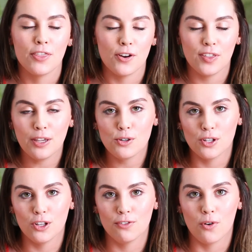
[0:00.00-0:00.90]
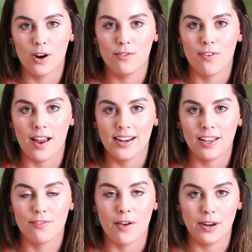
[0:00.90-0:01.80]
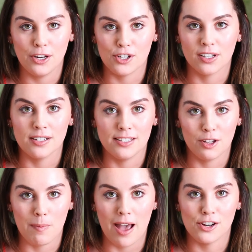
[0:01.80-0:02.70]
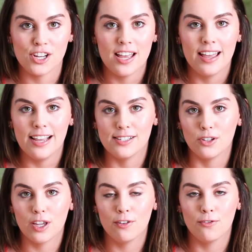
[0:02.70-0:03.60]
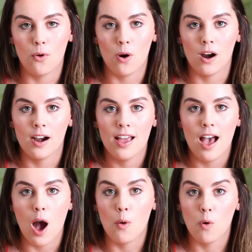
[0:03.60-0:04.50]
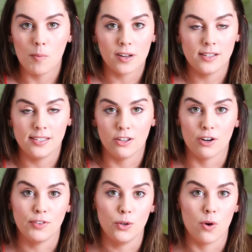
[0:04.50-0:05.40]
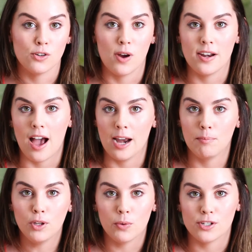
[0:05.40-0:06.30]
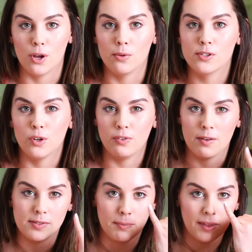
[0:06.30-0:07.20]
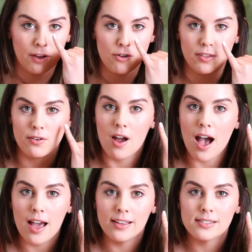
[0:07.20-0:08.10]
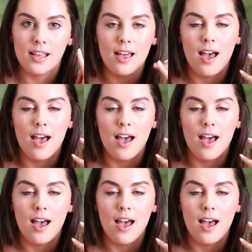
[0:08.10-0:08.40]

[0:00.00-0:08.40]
the third thing you should look for in finding a foundation concealer match is looking for a warmer concealer if you are trying to hide bluer tones. So if you have something underneath your eyes